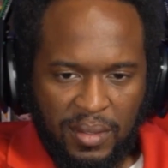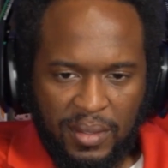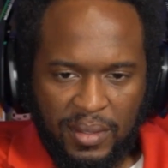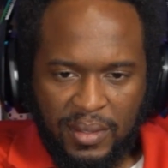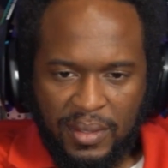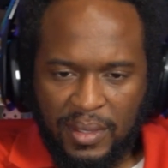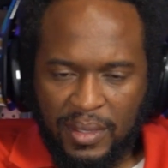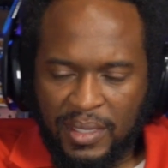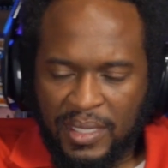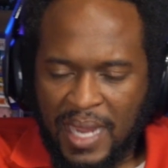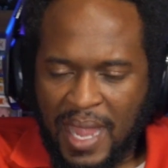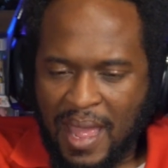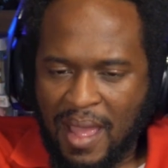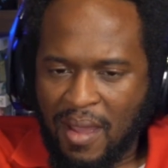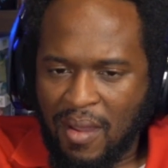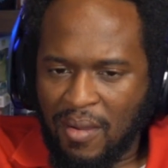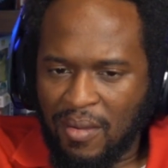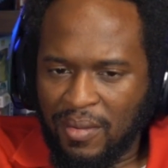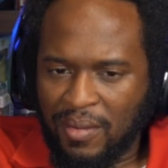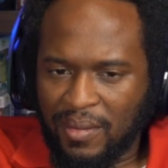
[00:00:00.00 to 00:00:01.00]
it's the
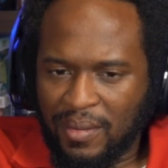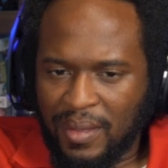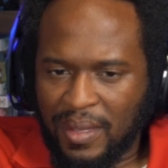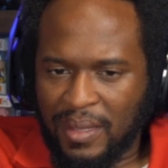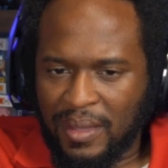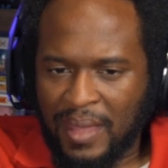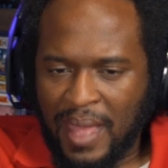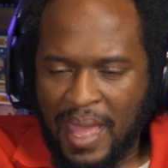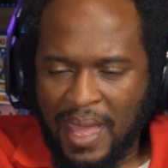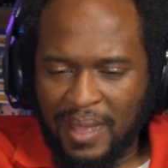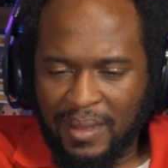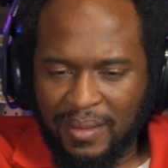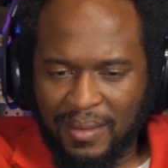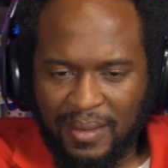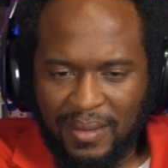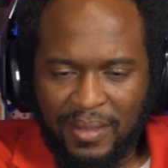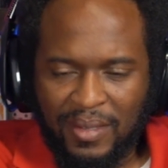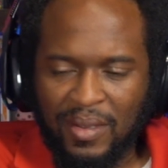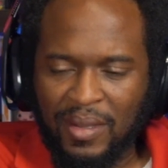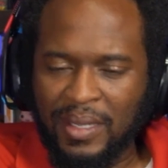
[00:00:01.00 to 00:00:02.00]
child that...
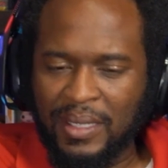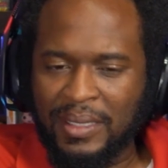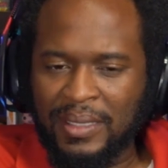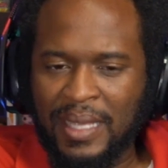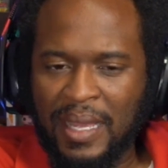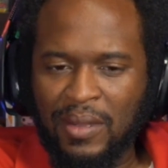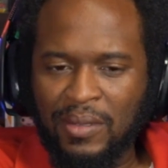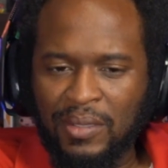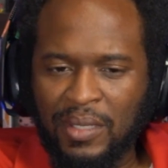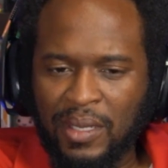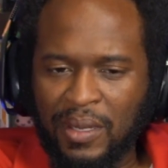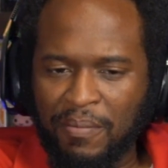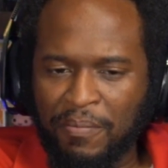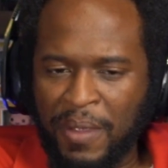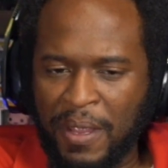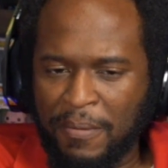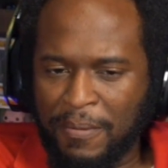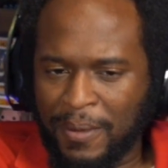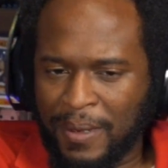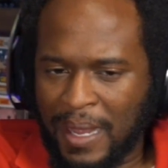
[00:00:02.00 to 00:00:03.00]
So those are the
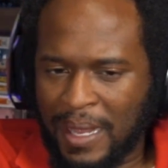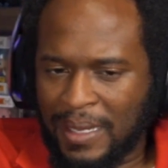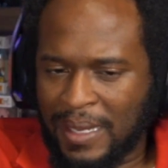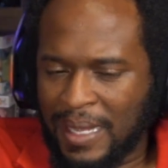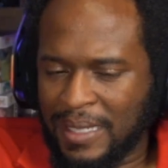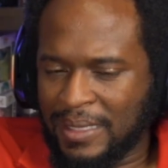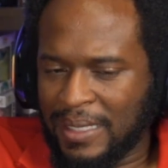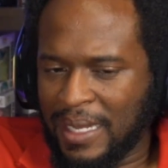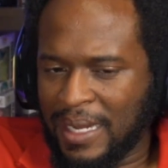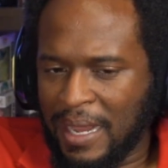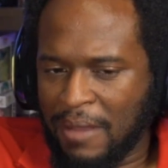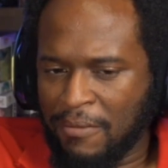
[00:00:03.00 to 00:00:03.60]
people that they say they